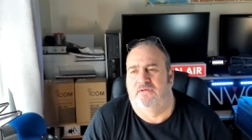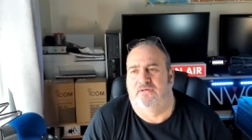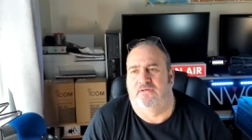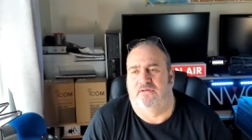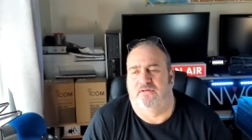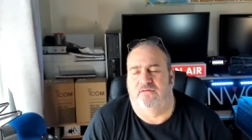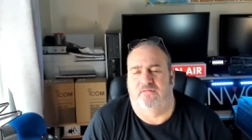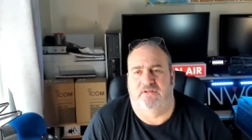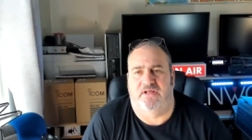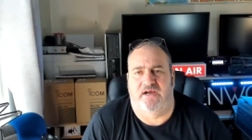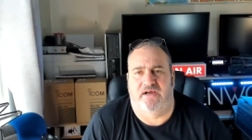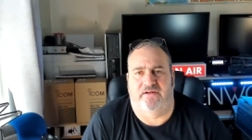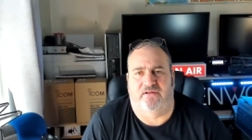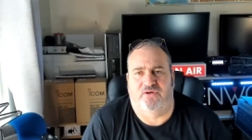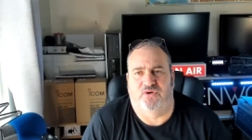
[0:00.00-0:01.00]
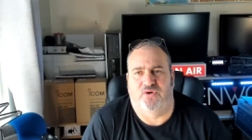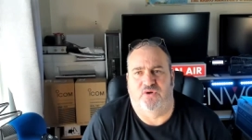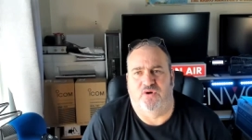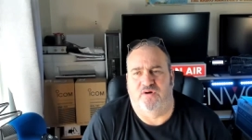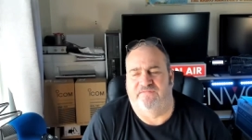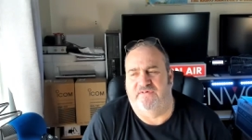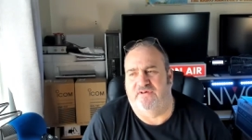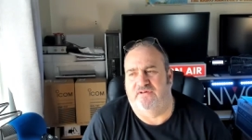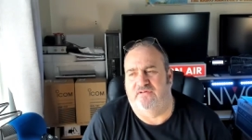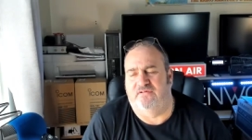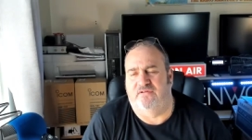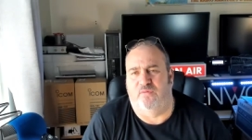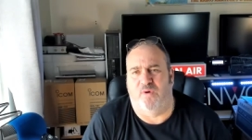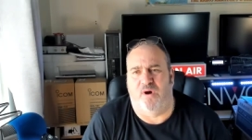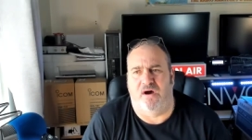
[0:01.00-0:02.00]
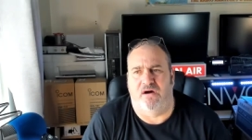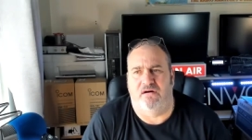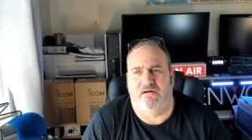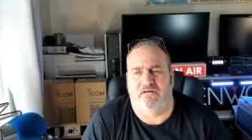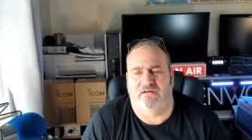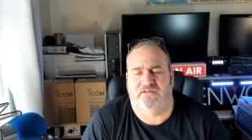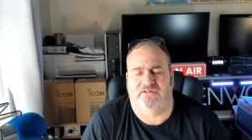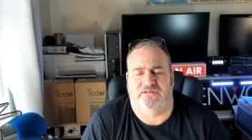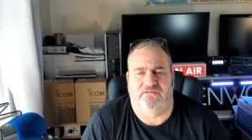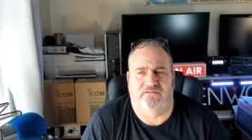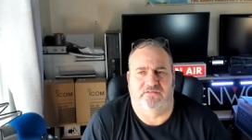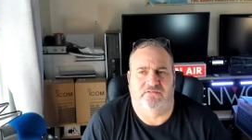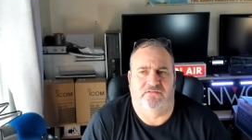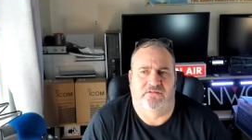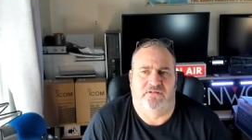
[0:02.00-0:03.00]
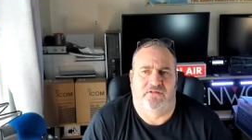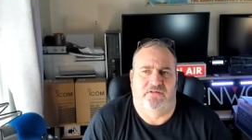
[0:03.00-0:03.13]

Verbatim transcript: you know like the COVID and the wars and